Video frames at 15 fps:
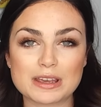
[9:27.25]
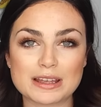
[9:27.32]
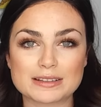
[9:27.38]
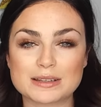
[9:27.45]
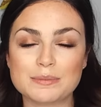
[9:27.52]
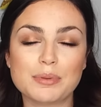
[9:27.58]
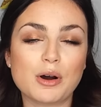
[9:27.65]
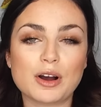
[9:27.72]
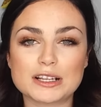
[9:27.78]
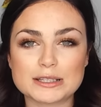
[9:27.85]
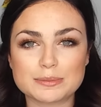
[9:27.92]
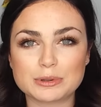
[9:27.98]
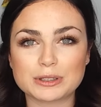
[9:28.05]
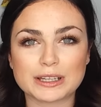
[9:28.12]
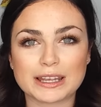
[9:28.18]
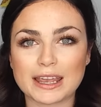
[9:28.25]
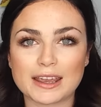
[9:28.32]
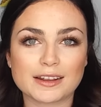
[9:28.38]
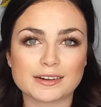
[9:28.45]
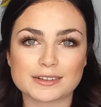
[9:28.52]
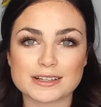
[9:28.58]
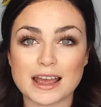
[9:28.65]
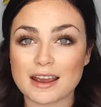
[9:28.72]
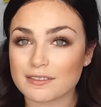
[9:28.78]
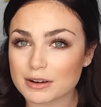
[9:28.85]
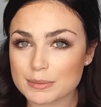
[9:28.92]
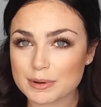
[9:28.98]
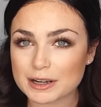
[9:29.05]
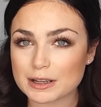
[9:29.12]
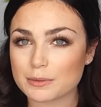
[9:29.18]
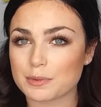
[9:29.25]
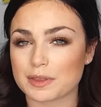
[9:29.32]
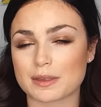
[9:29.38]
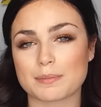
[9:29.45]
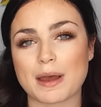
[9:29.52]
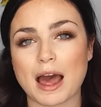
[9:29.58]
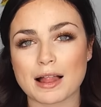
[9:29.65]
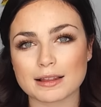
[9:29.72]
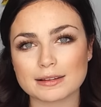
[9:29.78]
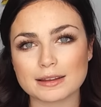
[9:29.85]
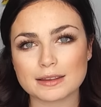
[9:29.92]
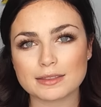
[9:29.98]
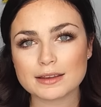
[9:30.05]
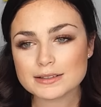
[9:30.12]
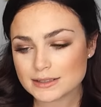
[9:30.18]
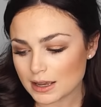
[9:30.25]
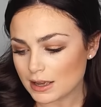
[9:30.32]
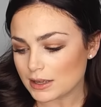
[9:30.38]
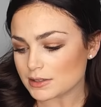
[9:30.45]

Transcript: it's impossible to cater to everybody with a palette like this.